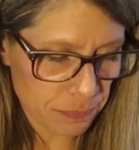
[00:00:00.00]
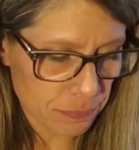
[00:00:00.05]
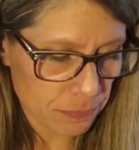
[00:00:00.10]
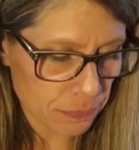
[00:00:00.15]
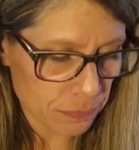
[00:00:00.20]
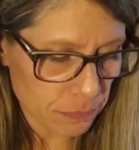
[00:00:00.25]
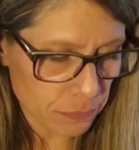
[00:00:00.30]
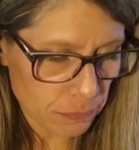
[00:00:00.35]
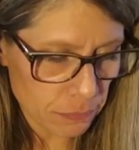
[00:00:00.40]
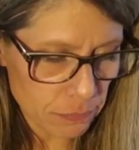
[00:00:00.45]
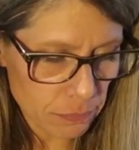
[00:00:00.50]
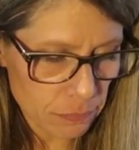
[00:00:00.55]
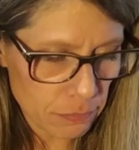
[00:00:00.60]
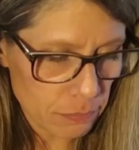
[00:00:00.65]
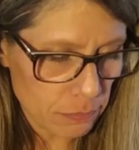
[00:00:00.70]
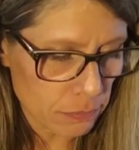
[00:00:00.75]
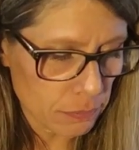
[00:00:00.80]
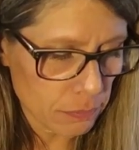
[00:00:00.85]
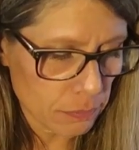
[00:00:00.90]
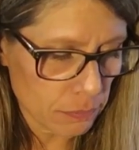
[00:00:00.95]

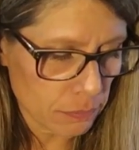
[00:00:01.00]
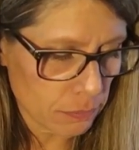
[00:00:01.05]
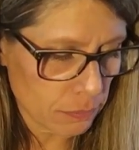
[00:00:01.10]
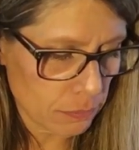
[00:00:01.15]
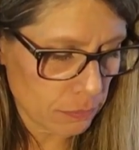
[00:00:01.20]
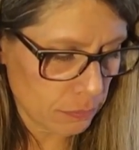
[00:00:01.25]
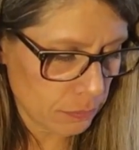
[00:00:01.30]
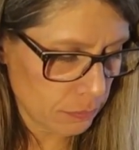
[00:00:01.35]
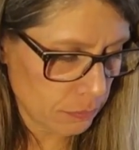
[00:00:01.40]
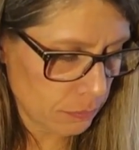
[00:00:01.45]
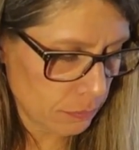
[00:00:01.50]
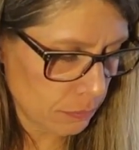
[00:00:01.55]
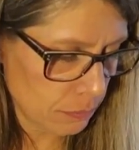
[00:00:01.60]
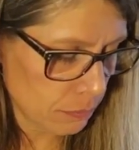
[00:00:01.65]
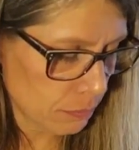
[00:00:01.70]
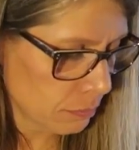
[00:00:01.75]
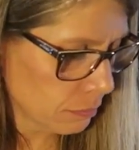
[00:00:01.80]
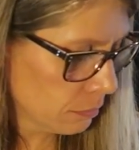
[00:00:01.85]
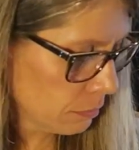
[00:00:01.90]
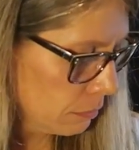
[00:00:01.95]

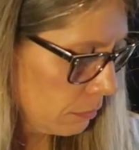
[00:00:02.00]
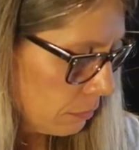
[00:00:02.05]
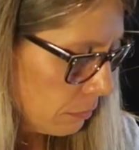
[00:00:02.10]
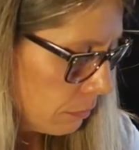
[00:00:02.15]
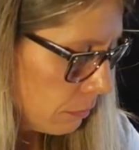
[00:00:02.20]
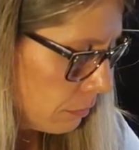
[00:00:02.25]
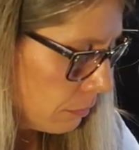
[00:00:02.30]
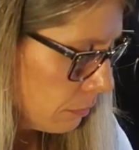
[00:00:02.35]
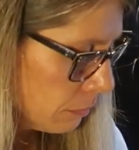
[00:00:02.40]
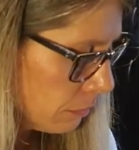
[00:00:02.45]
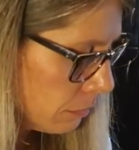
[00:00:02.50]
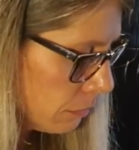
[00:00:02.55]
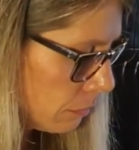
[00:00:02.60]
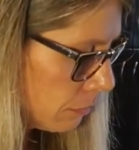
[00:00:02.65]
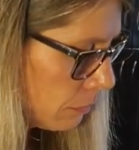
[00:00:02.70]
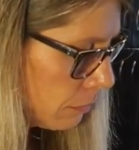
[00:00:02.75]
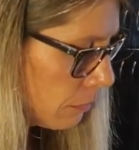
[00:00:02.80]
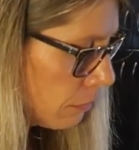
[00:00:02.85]
[no speech]